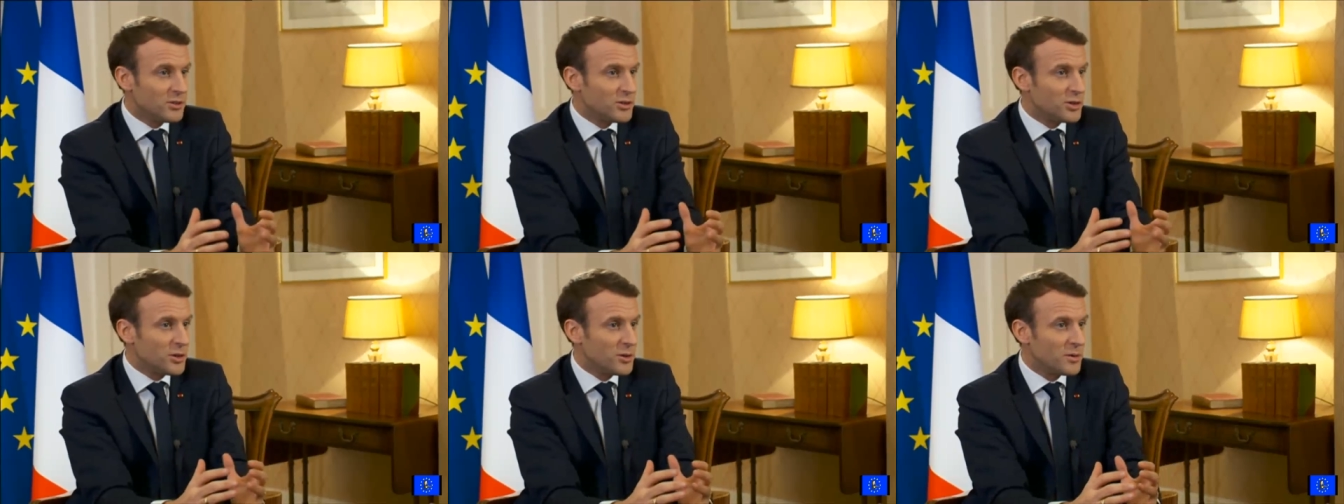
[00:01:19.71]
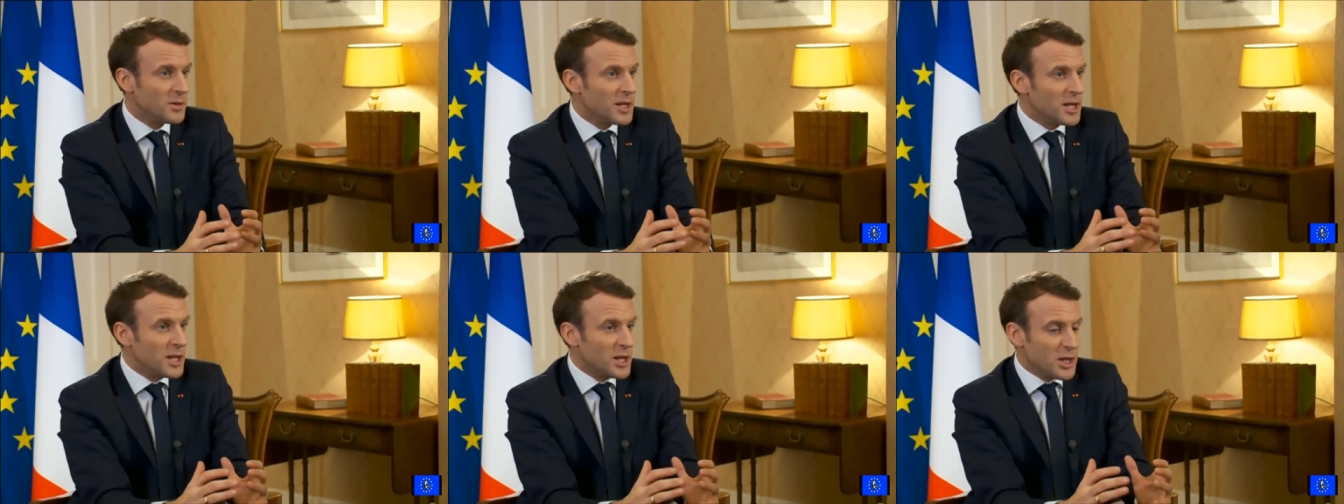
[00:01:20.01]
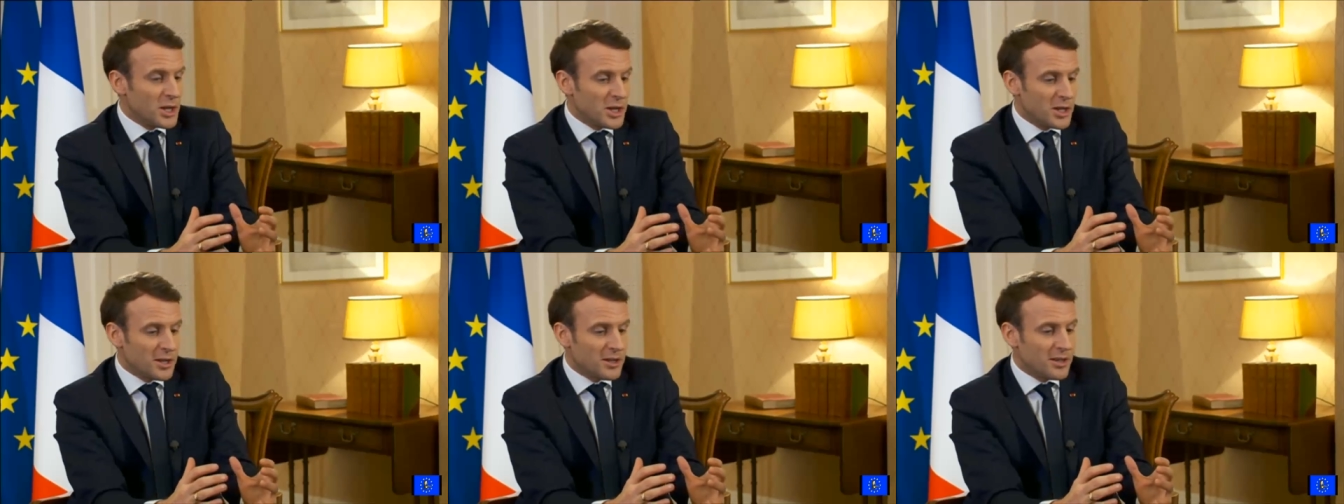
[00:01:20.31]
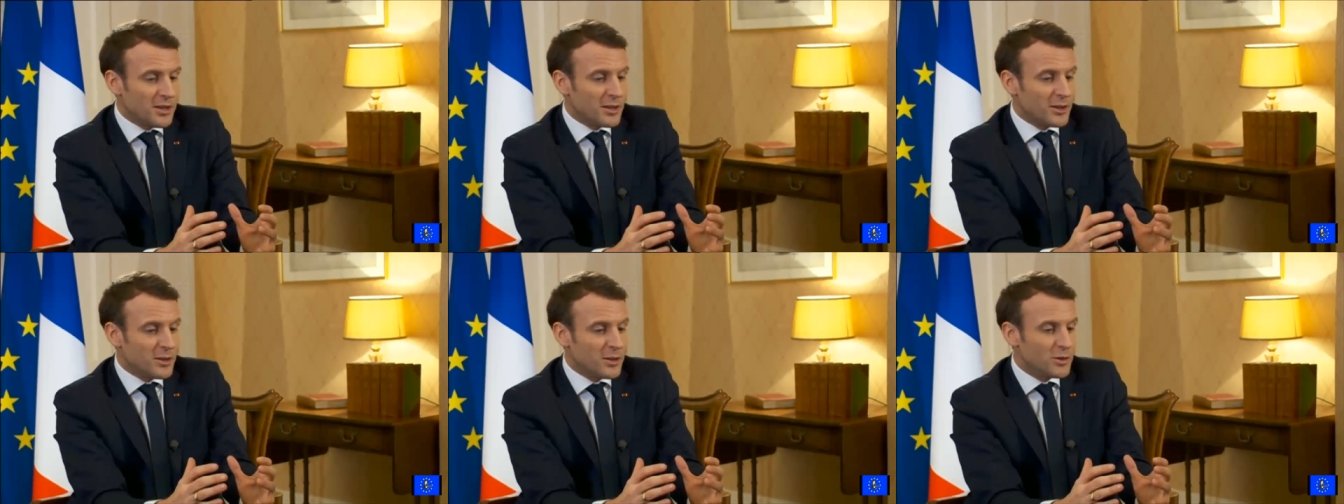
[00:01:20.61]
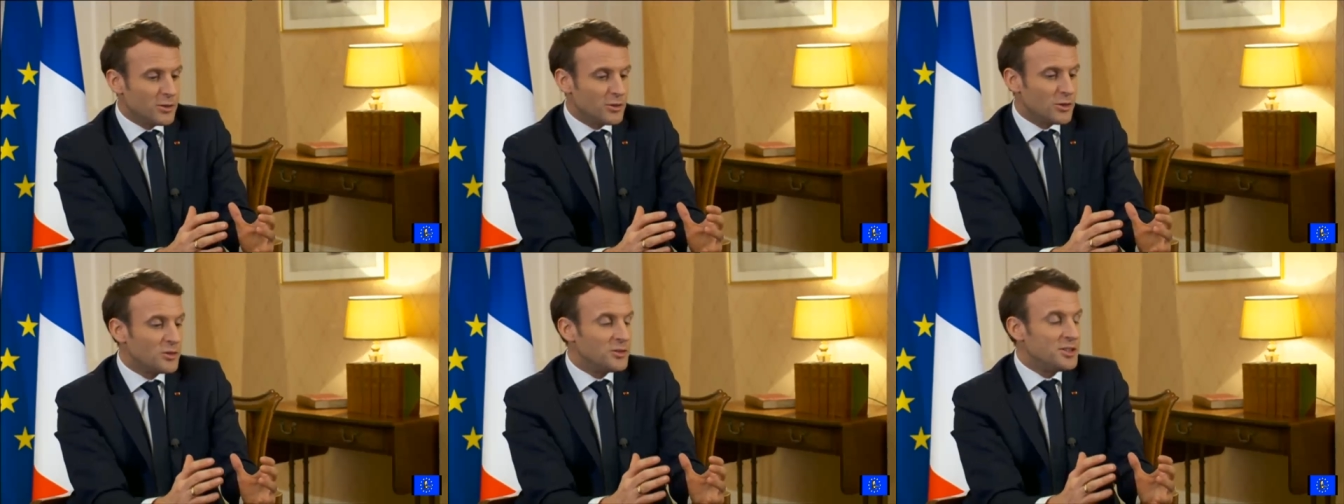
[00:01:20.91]
the,
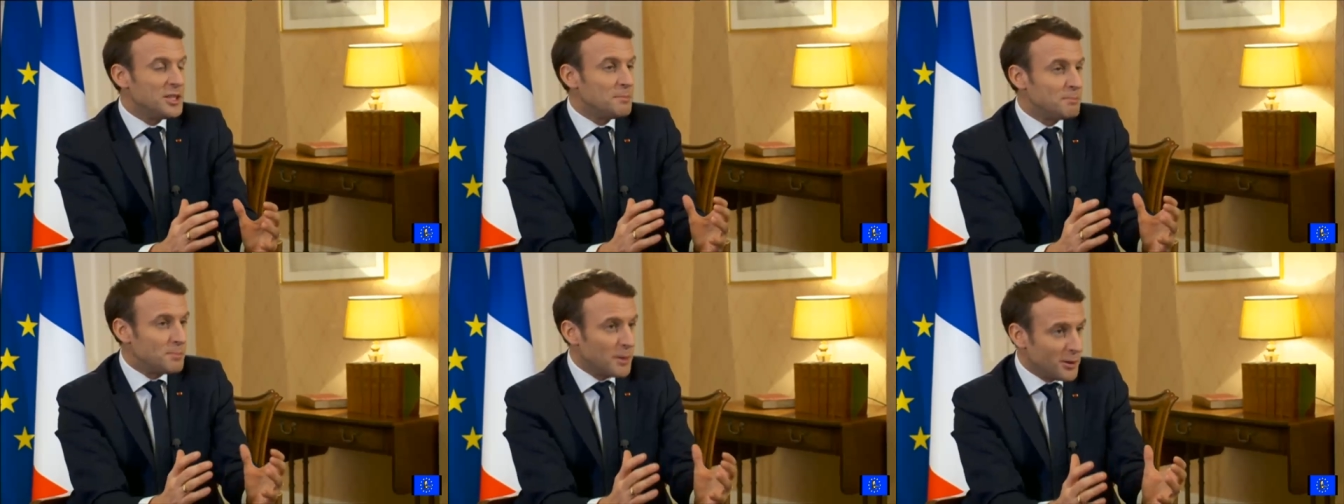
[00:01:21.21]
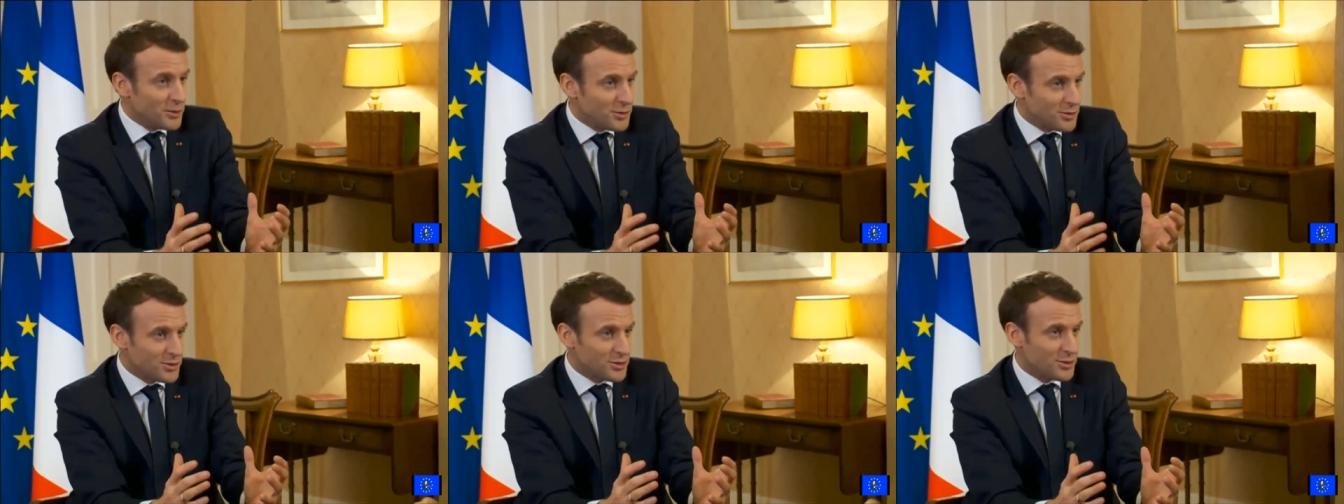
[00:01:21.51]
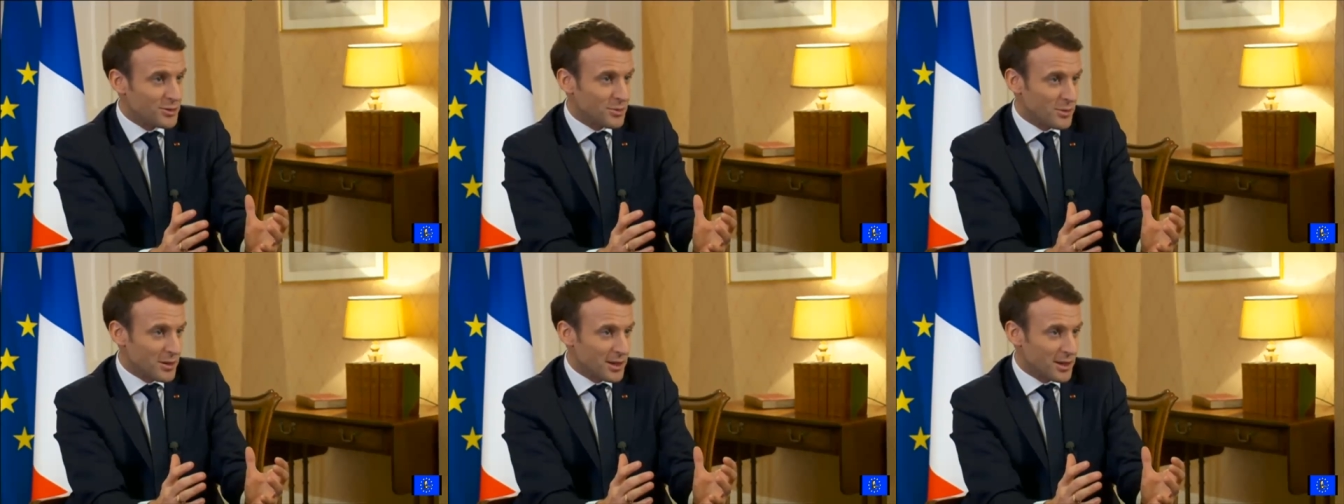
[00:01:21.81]
the deepest